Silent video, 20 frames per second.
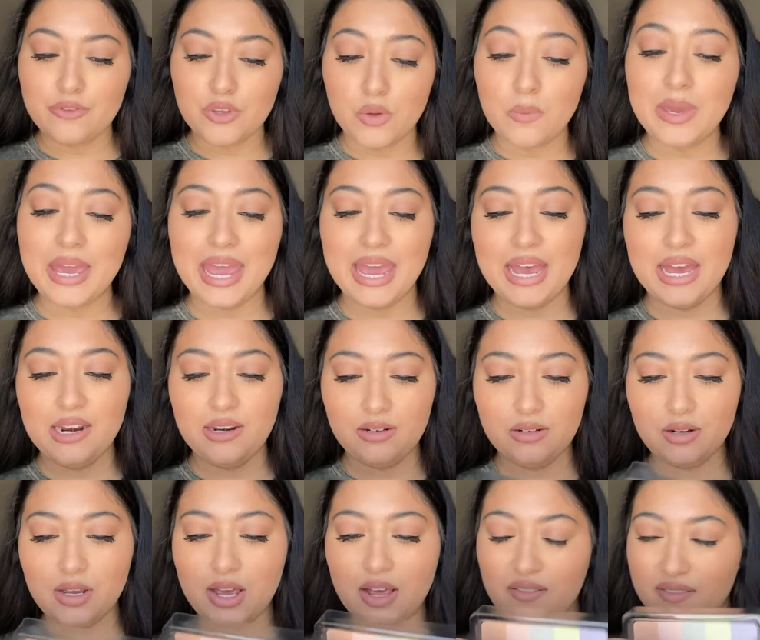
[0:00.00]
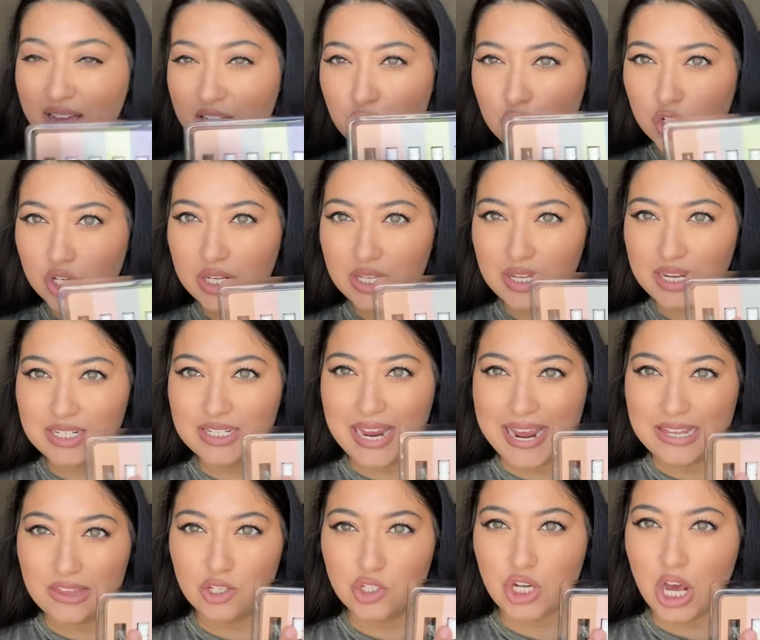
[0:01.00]
You can eventually like
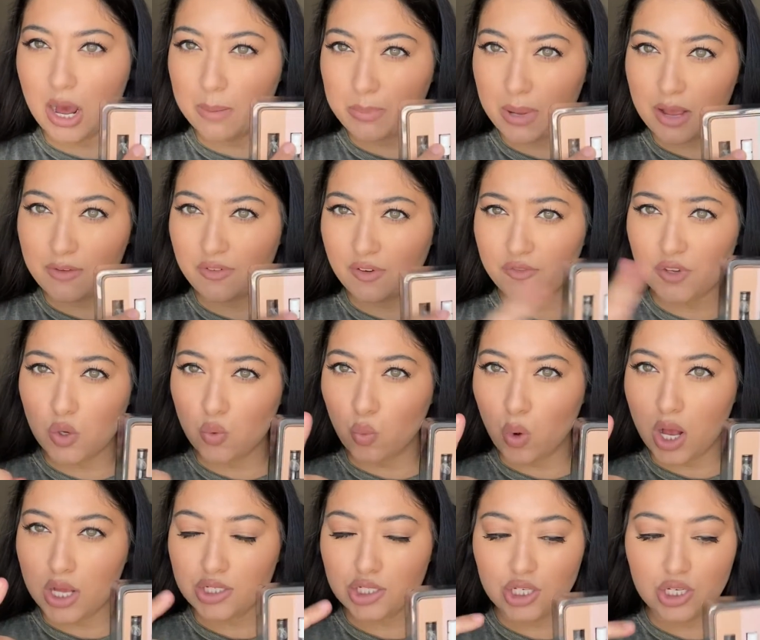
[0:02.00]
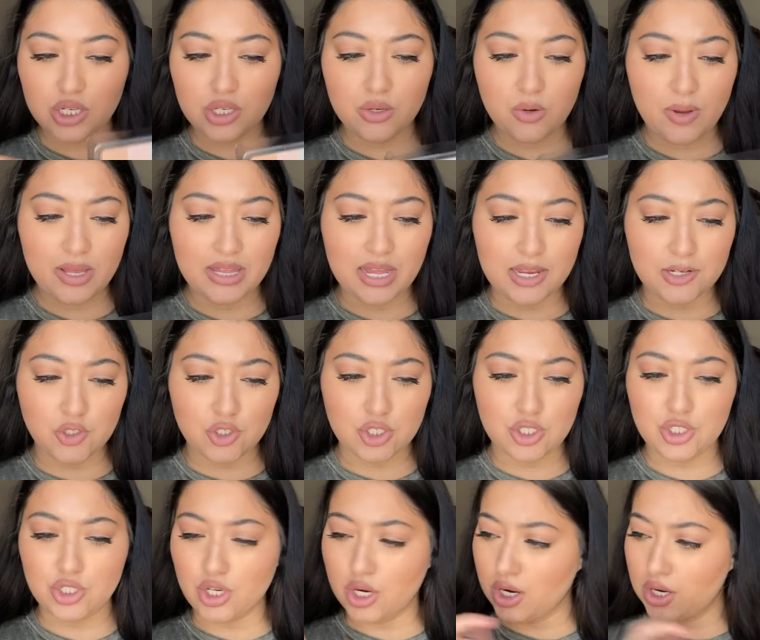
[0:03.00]
take the top off if you want to and then just
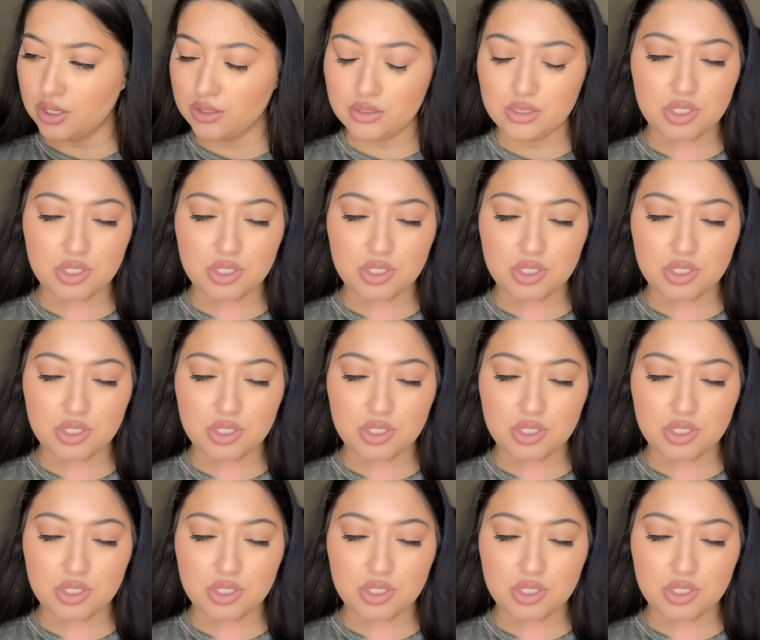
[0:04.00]
start